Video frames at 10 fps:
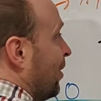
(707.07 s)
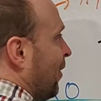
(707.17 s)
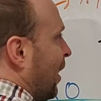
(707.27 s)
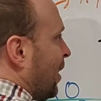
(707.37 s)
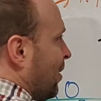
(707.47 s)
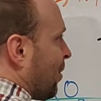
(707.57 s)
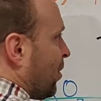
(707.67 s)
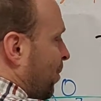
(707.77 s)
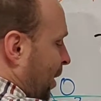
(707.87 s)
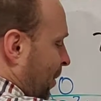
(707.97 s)
divide and
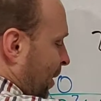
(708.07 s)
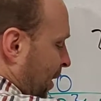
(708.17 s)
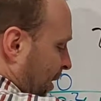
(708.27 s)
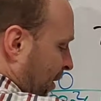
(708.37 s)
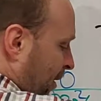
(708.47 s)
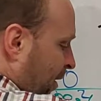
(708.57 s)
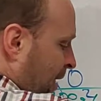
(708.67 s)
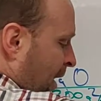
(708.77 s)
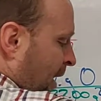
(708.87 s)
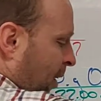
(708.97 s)
multiply by 100,